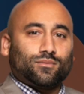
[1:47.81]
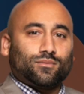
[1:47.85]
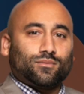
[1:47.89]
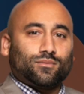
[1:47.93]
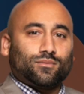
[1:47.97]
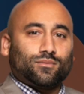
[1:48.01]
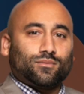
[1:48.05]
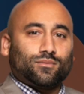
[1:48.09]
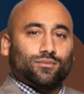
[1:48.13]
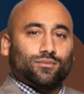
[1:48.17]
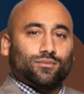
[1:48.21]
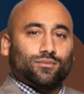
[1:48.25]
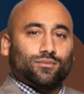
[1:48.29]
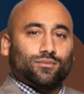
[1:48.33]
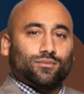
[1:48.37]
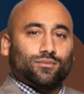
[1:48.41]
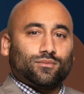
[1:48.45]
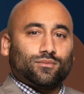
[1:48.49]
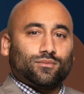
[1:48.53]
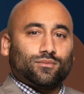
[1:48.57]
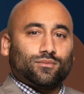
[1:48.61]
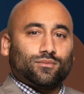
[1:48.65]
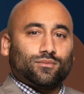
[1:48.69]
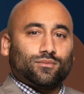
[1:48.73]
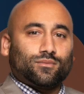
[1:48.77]

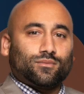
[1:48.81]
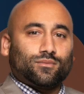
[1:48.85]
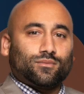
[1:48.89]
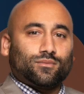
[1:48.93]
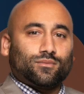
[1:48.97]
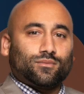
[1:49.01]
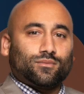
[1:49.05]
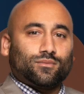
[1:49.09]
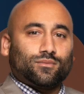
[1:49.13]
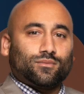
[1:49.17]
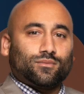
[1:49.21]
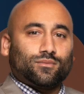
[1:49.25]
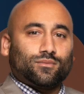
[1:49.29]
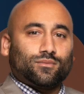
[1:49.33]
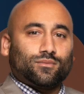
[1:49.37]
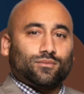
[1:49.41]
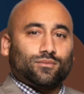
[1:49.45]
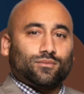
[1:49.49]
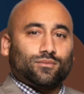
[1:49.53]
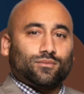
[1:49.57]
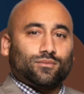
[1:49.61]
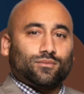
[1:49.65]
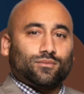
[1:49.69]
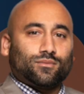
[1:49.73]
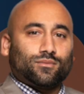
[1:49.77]

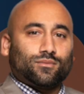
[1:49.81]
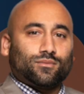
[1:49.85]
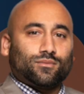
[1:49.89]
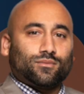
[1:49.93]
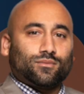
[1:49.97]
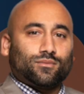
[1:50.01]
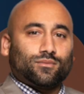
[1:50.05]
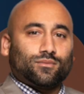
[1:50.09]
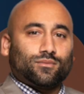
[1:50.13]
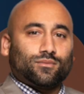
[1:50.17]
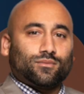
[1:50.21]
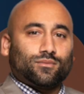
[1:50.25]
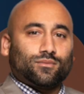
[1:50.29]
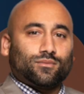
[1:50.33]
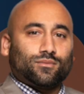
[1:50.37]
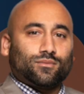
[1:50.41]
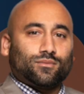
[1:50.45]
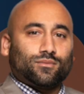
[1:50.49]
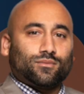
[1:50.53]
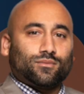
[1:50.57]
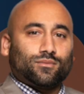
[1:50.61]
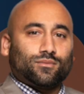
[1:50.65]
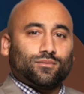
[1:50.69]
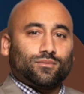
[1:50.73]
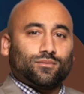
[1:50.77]

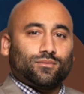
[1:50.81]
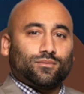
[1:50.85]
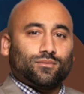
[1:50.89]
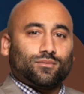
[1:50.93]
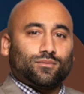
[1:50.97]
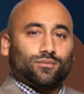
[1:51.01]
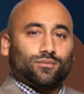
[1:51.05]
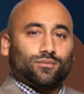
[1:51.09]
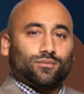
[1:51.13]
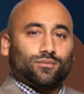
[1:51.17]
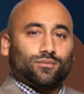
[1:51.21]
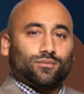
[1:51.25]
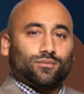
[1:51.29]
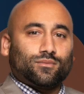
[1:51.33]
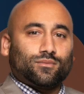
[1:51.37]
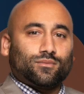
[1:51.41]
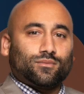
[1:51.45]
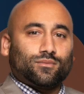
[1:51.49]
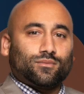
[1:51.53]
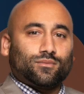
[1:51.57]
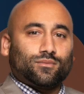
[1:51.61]
The face doesn't move, so there is nothing to read.